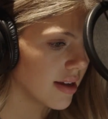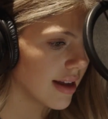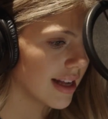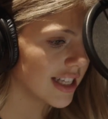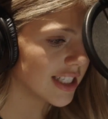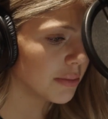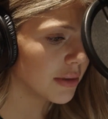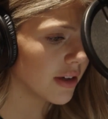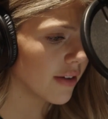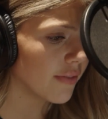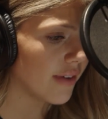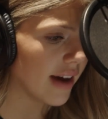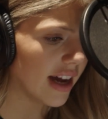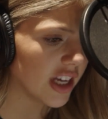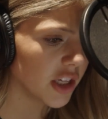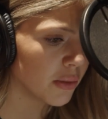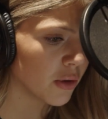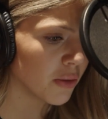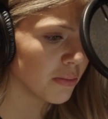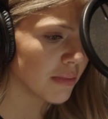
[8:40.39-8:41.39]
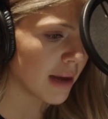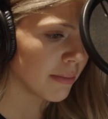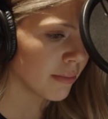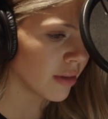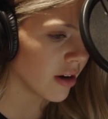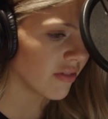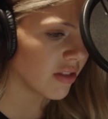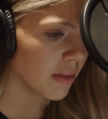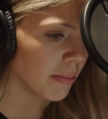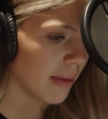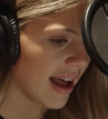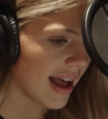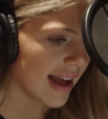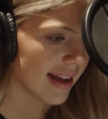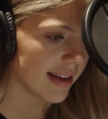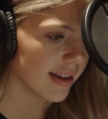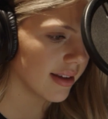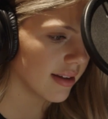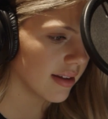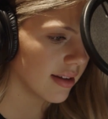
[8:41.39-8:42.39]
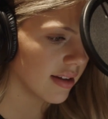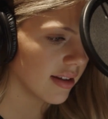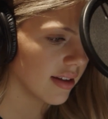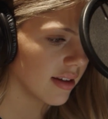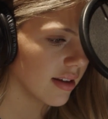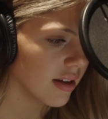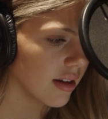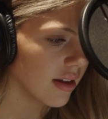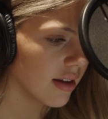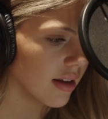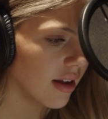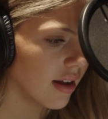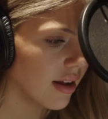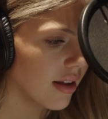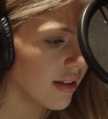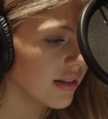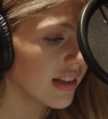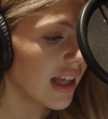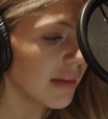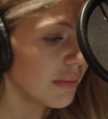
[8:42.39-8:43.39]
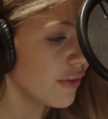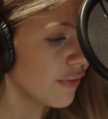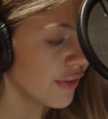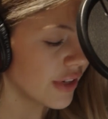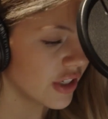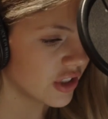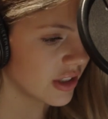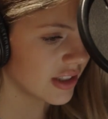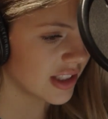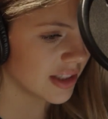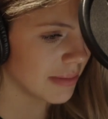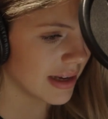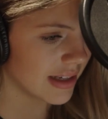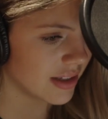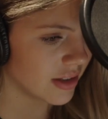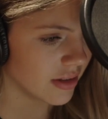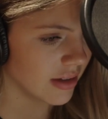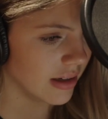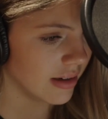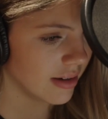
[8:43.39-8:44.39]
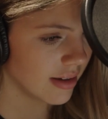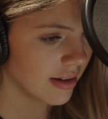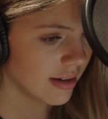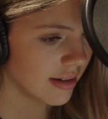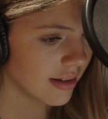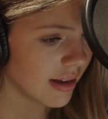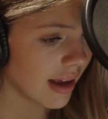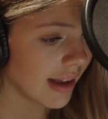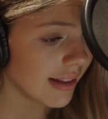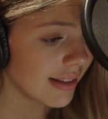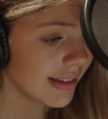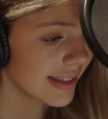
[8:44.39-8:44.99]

and to be a valuable member of the pack. Let me finish the semester, at